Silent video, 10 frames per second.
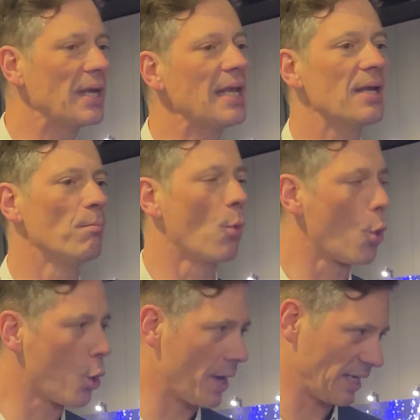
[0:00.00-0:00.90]
We need
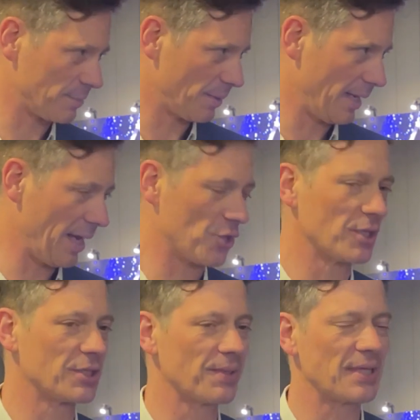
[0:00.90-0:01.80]
more
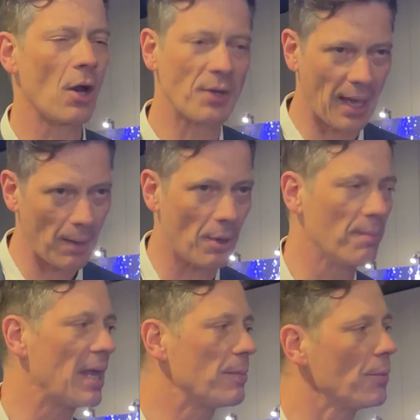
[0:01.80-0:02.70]
explanation. So we said, okay, well,
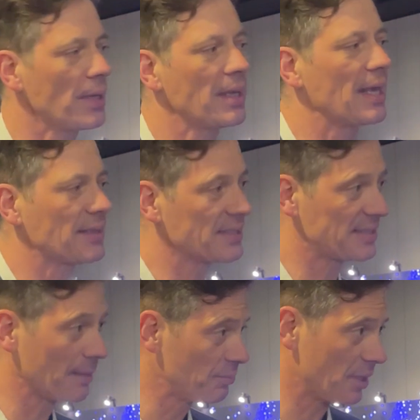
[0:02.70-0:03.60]
maybe we can get the
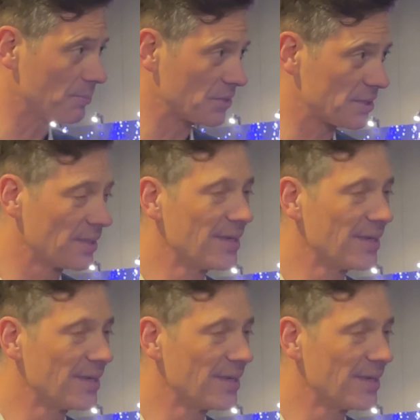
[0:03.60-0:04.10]
symptoms.